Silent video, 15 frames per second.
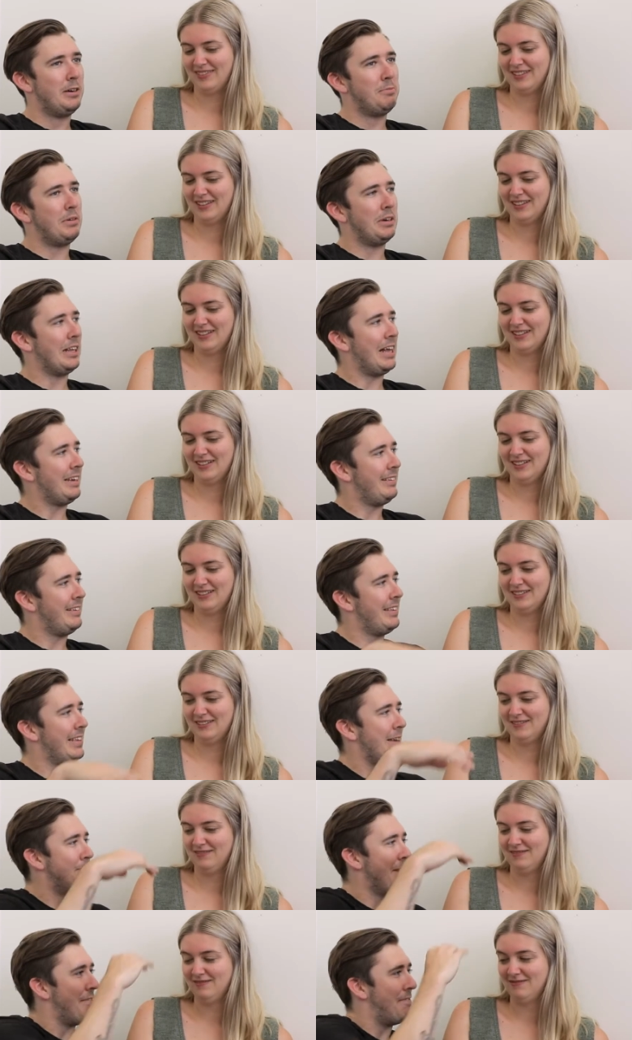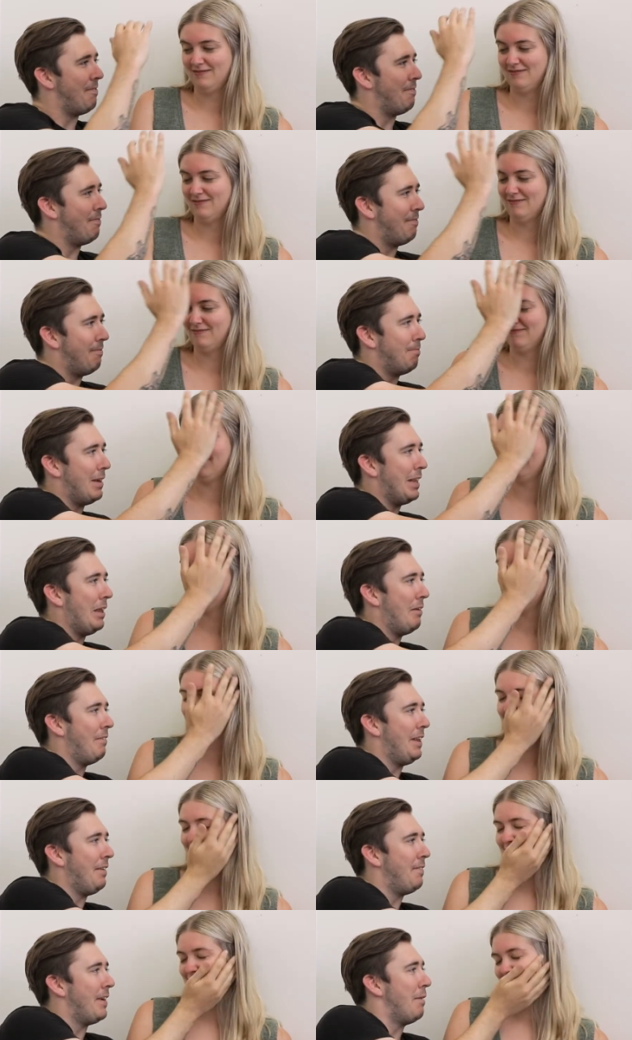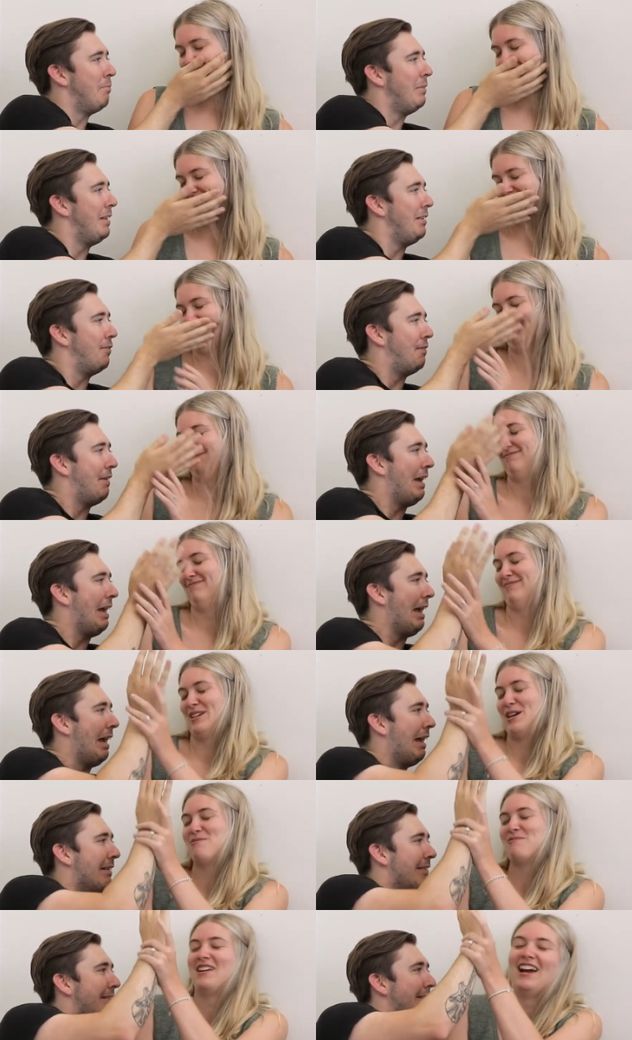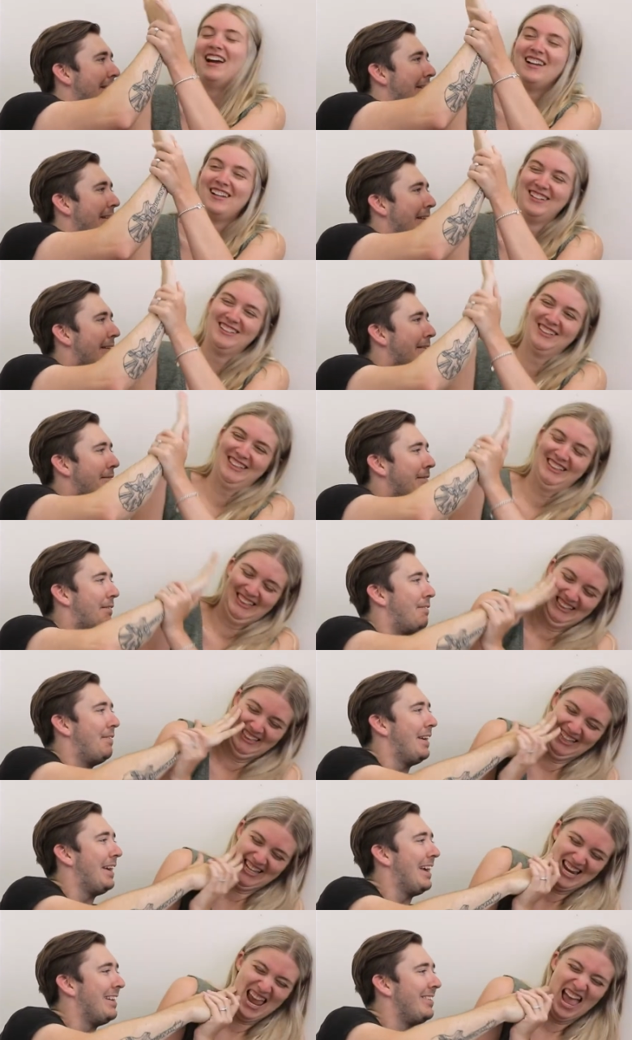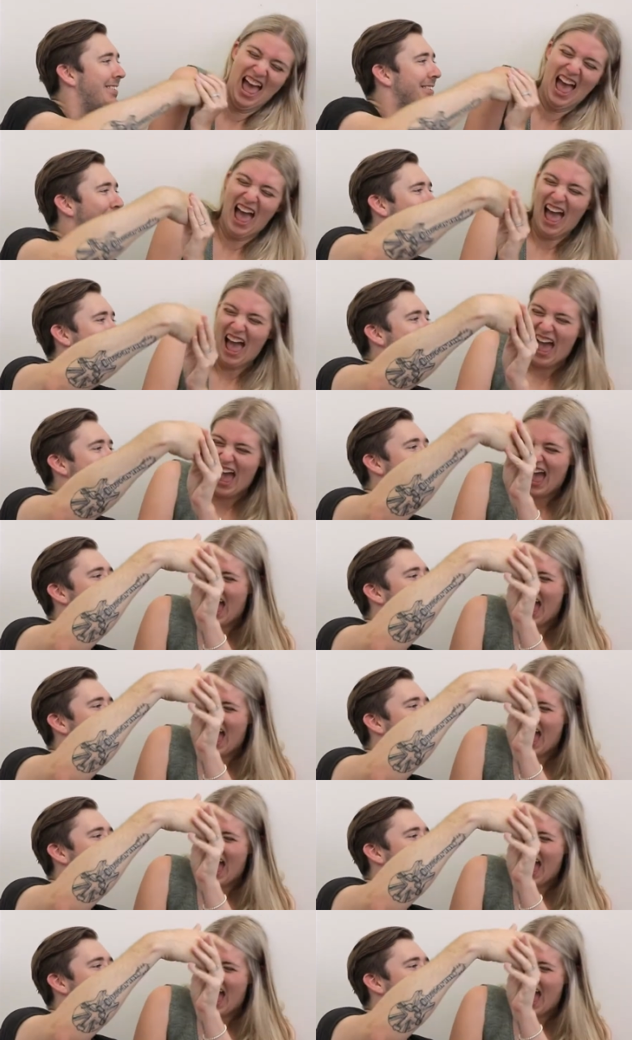Speaker 1: but I'd like to see my, my lovely family's face. Okay. The face of my